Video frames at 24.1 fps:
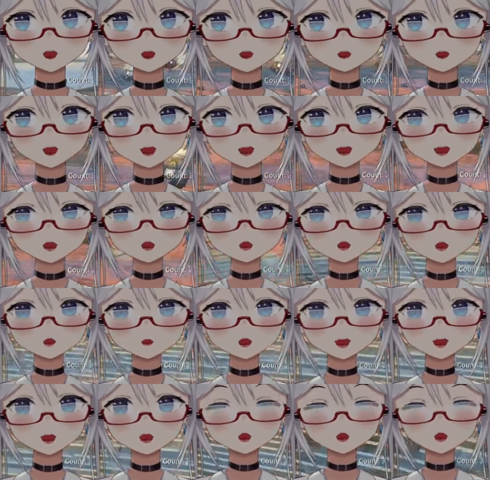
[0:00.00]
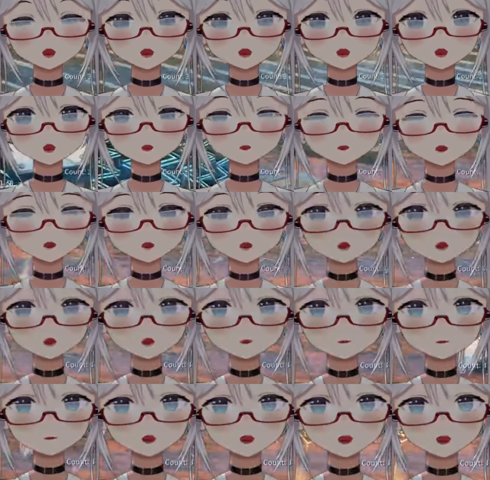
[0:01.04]
chat. If I get it here,
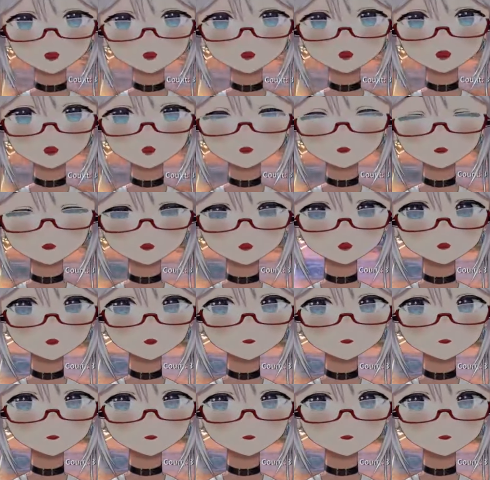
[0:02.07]
oh my lord.